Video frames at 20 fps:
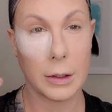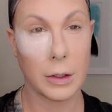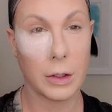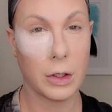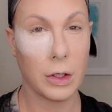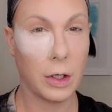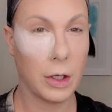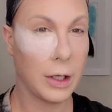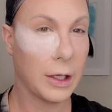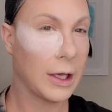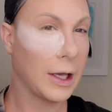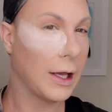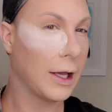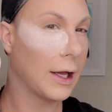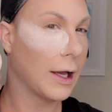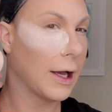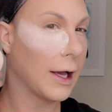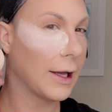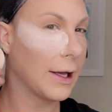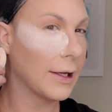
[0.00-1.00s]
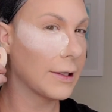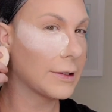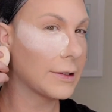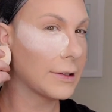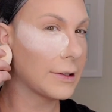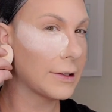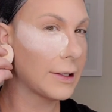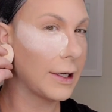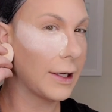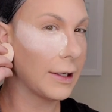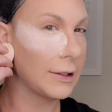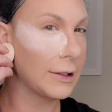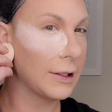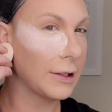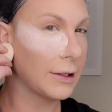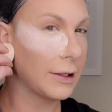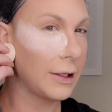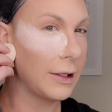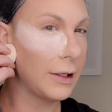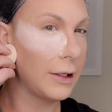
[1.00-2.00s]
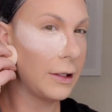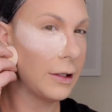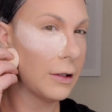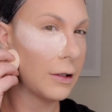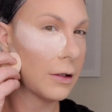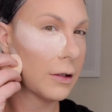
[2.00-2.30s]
cooking, I guess, technically,